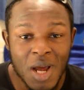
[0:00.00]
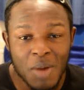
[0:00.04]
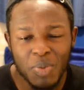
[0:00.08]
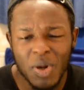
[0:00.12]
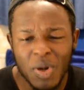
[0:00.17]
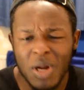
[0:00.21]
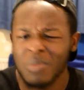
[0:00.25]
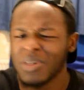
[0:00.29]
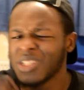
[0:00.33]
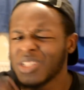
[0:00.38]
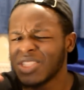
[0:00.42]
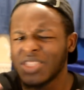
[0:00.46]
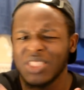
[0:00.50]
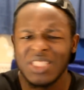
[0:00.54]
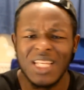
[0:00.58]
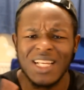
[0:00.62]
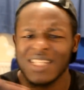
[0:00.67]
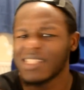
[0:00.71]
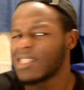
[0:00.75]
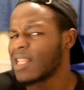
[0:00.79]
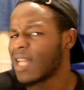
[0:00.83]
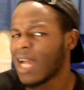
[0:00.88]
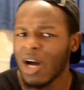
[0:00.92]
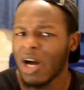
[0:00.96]
Pretty much
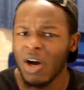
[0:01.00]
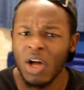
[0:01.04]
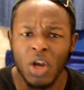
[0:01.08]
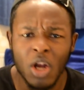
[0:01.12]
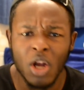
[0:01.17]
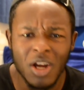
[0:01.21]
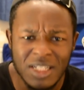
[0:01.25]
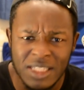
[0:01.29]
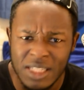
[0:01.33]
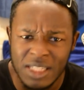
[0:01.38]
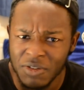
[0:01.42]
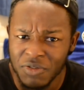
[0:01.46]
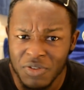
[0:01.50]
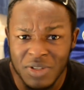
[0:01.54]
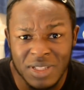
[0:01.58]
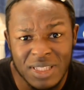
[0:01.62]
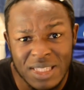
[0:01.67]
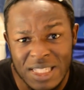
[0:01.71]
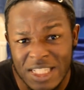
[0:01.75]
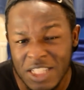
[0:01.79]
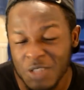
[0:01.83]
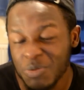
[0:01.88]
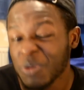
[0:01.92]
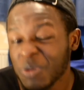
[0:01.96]
testing out a lot of
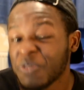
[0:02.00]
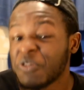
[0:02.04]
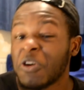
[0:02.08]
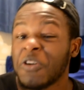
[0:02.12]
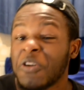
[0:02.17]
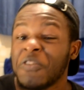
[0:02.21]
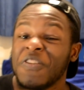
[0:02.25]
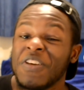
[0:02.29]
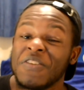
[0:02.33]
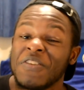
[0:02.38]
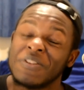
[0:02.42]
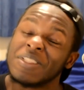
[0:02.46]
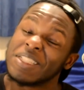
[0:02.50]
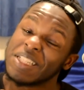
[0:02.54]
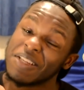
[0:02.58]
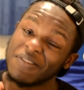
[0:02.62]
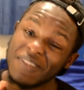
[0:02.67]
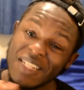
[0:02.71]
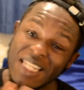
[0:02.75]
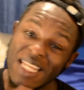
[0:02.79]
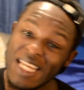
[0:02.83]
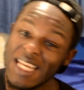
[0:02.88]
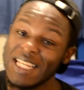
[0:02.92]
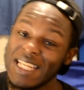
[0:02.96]
different things before FIFA
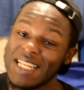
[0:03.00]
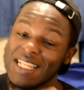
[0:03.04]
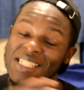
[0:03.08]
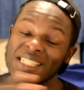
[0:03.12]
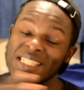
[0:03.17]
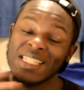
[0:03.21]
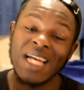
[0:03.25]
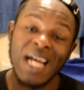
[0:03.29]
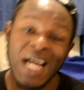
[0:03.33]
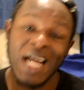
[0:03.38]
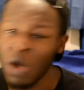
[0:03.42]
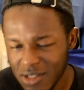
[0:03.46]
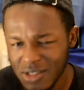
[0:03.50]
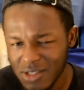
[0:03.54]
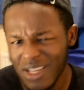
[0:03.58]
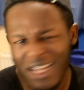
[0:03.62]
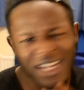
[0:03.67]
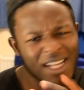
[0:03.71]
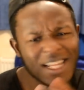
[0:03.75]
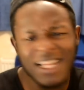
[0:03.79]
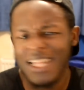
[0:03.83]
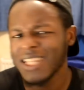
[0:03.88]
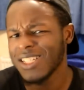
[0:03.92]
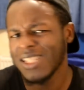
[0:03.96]
17 is out, so
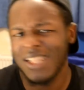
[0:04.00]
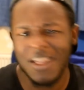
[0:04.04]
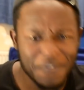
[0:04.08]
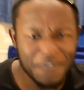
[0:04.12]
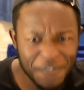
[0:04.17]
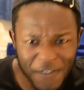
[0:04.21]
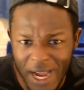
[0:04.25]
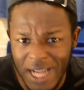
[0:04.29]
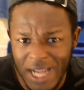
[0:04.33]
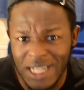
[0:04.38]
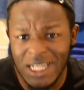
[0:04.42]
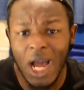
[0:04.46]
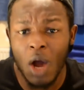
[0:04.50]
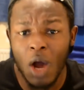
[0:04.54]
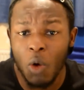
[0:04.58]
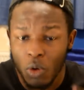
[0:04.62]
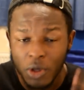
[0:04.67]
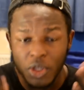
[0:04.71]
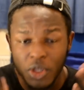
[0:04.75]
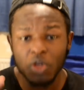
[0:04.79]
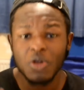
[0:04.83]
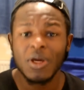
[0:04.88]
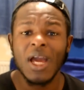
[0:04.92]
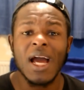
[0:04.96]
I can actually find out
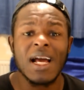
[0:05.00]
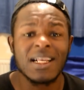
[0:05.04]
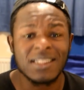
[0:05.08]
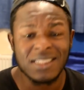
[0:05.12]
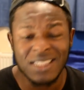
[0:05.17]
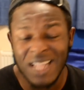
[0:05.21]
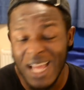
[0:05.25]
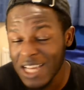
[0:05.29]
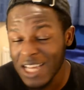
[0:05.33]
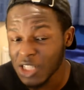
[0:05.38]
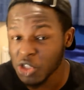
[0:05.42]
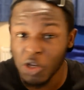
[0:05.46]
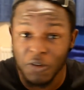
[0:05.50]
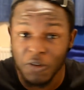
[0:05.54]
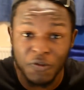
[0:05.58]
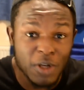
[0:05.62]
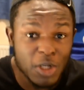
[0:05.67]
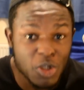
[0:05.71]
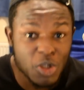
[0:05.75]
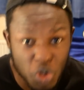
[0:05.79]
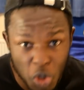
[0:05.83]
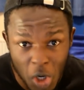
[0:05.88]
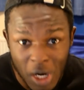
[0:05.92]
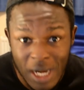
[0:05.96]
what you guys like. So if
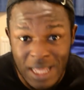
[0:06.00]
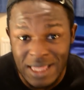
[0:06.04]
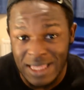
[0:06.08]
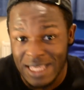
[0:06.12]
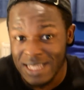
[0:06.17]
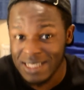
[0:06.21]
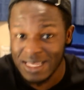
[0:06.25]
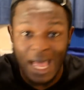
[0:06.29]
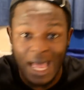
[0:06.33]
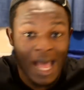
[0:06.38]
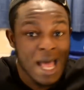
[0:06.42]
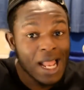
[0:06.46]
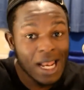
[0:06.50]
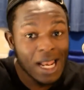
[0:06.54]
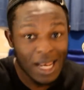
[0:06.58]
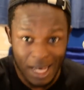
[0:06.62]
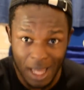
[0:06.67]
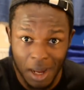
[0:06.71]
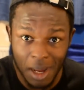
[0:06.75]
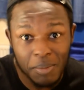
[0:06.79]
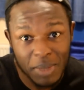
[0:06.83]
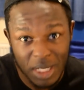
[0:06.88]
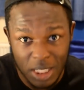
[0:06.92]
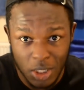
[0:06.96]
you enjoyed this,
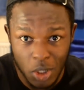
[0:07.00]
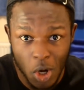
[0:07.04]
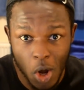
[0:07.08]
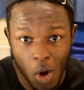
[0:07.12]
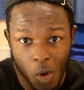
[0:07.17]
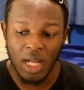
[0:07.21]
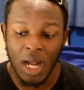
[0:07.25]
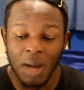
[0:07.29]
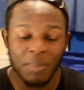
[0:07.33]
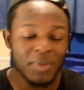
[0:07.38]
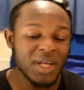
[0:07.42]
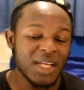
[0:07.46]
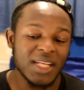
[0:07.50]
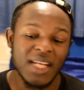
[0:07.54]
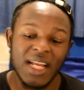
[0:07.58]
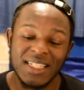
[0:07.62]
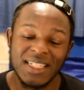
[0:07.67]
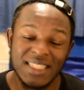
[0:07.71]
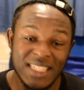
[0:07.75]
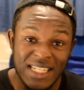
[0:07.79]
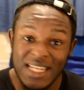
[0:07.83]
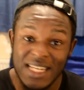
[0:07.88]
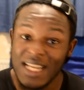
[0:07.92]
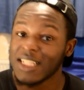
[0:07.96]
let me know. I mean, I
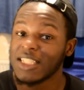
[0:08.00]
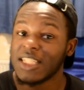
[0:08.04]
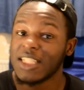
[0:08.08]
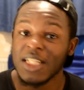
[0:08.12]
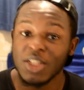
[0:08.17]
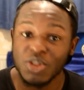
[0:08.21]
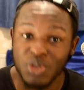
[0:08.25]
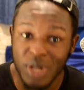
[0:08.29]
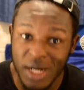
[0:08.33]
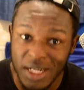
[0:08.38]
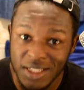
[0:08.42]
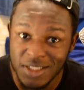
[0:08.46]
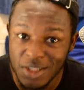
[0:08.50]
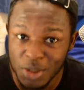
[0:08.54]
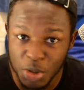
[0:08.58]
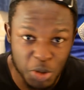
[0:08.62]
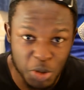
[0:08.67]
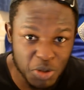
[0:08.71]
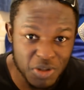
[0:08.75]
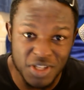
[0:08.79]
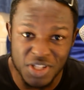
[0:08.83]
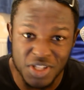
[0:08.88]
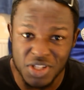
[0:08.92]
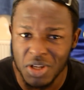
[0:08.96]
did actually try to
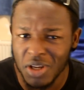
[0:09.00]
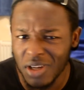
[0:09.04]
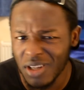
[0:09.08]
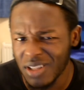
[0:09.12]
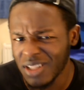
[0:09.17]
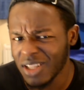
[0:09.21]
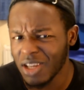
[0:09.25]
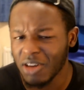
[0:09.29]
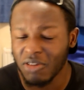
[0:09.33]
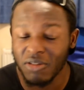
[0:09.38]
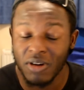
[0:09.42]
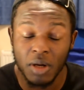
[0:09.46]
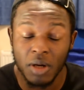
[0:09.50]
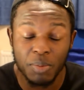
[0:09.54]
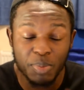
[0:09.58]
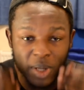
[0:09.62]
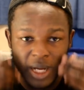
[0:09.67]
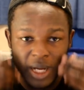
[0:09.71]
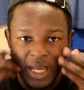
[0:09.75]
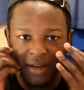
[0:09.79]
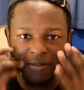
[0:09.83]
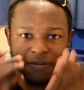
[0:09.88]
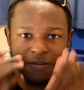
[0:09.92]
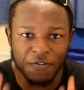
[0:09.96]
do this earlier on,
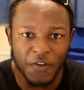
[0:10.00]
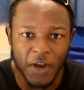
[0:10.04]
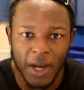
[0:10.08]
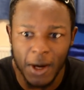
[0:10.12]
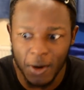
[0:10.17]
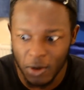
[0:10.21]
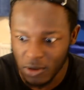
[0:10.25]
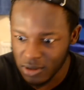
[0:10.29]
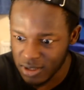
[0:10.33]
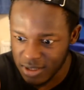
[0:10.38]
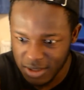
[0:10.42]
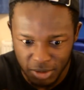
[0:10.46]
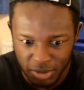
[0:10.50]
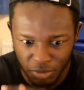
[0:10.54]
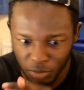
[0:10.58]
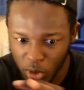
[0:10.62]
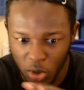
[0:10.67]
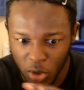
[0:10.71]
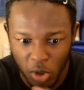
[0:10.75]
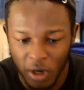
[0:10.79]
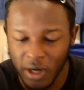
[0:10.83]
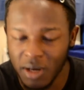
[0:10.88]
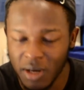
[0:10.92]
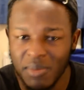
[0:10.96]
but it failed because the
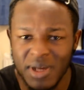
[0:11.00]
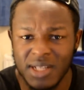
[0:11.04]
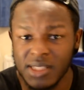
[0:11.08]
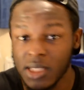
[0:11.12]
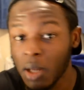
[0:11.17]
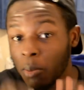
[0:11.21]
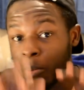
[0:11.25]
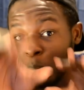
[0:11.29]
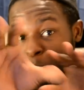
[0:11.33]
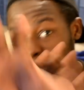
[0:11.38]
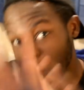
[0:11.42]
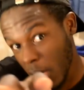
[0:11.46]
recording messed up.